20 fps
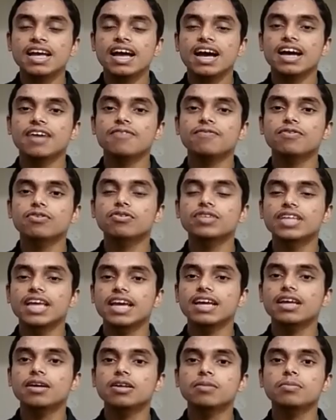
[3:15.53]
And for the
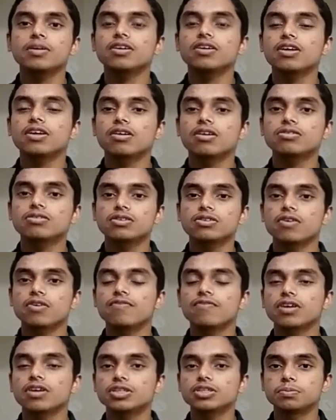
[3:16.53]
economic grounds
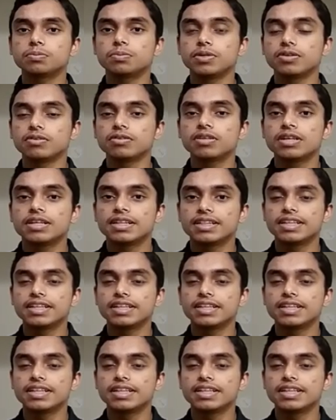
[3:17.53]
of Kashmir,